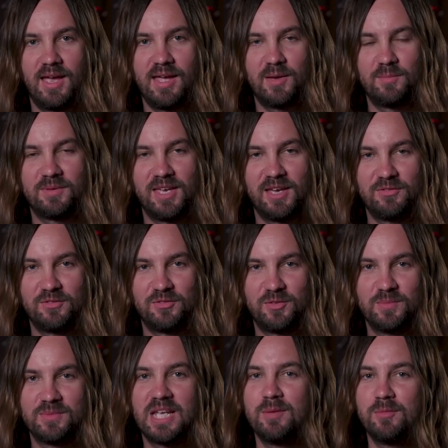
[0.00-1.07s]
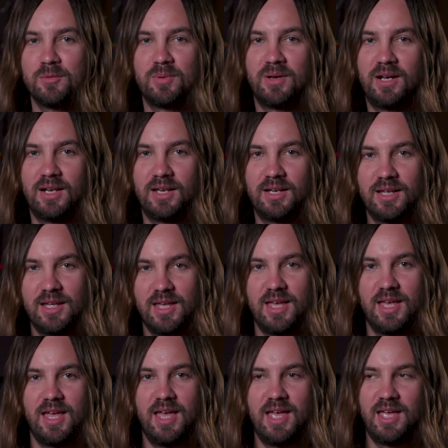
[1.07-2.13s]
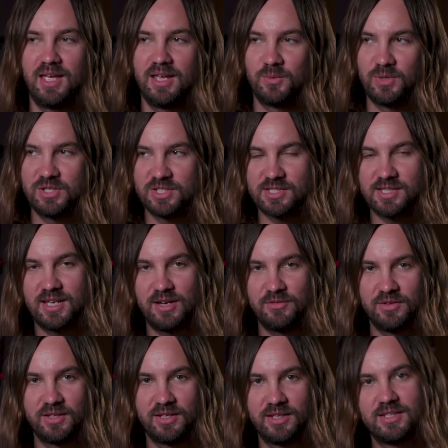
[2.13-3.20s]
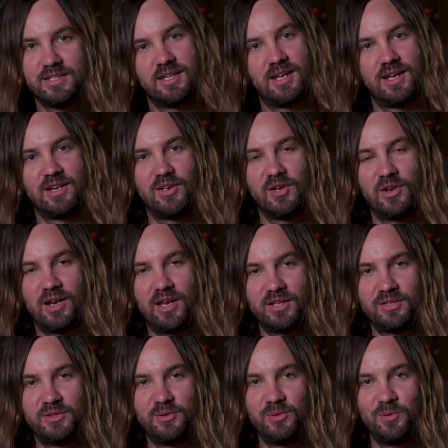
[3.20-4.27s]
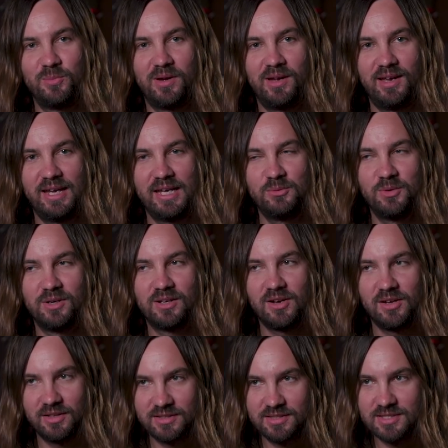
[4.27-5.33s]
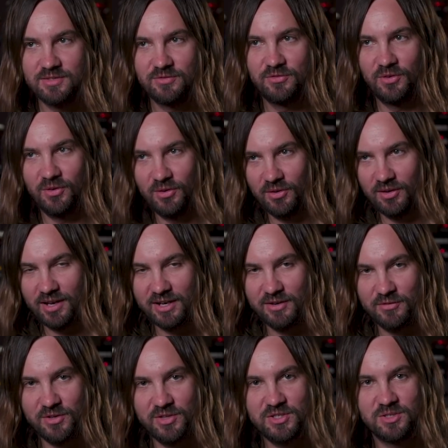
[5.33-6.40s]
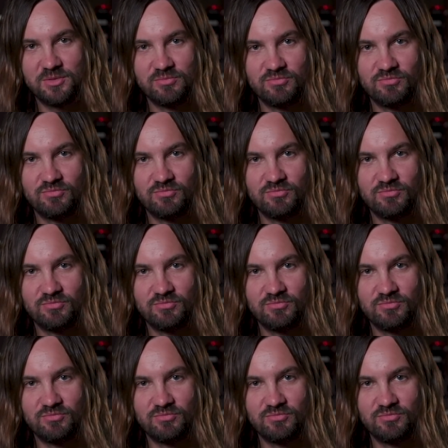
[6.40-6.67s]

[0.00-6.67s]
Hey, I'm Kevin from Tame Impala, and we just covered A Girl Like You by Edwyn Collins for Like a Version.